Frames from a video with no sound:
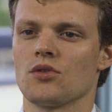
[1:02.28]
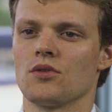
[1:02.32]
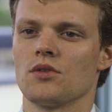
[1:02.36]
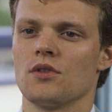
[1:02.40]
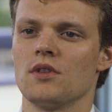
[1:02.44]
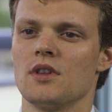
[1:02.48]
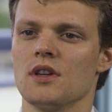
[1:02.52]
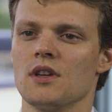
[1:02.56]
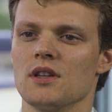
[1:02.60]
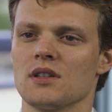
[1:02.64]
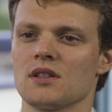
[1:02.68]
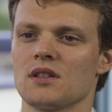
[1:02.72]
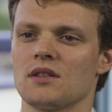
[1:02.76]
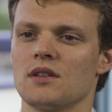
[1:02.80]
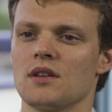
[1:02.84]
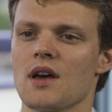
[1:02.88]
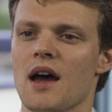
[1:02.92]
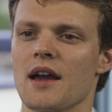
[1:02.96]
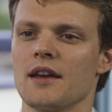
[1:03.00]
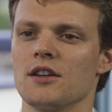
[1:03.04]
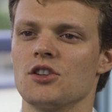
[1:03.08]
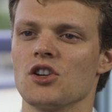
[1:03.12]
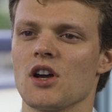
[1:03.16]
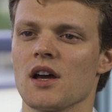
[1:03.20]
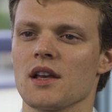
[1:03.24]
to this
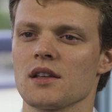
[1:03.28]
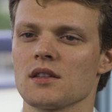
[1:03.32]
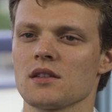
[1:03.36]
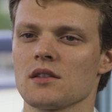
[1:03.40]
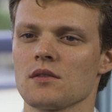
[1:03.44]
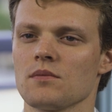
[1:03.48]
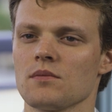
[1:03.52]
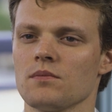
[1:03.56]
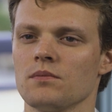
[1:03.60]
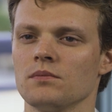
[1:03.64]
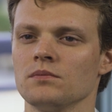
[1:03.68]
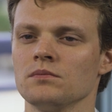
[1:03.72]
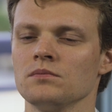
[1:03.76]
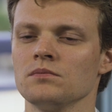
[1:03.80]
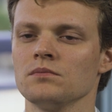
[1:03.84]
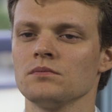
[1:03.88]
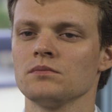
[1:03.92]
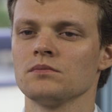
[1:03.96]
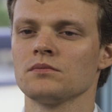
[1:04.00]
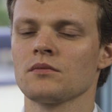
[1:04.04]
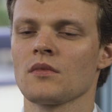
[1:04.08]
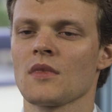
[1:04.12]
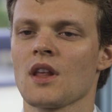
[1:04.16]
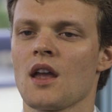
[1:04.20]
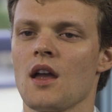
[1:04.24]
digest.
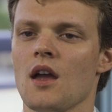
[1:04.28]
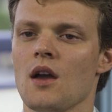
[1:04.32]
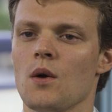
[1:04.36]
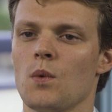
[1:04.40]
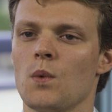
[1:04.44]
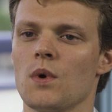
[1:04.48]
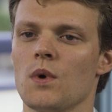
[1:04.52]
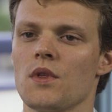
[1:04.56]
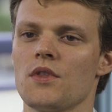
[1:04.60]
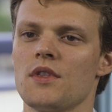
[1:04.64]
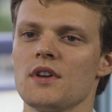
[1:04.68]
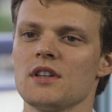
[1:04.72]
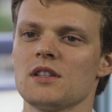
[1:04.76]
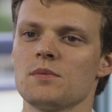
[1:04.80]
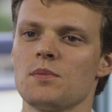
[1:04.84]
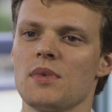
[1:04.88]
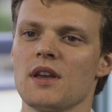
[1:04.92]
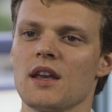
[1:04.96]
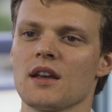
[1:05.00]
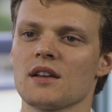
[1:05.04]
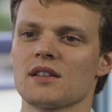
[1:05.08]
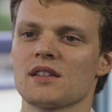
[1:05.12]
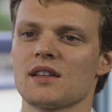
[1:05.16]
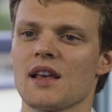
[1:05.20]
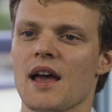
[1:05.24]
With this
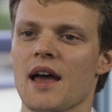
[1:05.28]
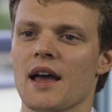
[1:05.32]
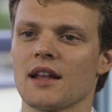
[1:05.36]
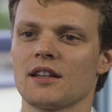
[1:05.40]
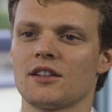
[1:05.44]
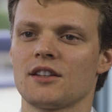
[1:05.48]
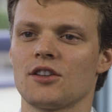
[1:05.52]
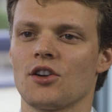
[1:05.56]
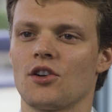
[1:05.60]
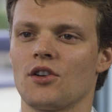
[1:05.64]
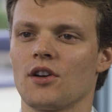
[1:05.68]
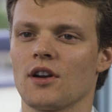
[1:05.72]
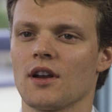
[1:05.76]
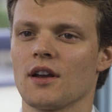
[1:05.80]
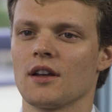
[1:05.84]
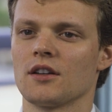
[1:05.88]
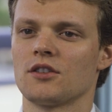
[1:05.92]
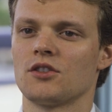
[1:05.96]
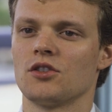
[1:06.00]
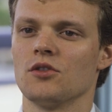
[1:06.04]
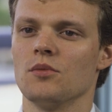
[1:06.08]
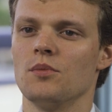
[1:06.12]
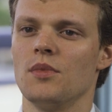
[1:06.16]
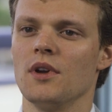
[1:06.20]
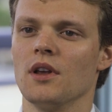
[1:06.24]
being said, turning
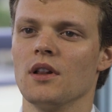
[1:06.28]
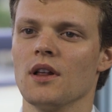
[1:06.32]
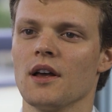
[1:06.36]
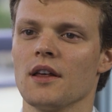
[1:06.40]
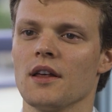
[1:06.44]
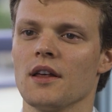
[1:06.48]
it to Billy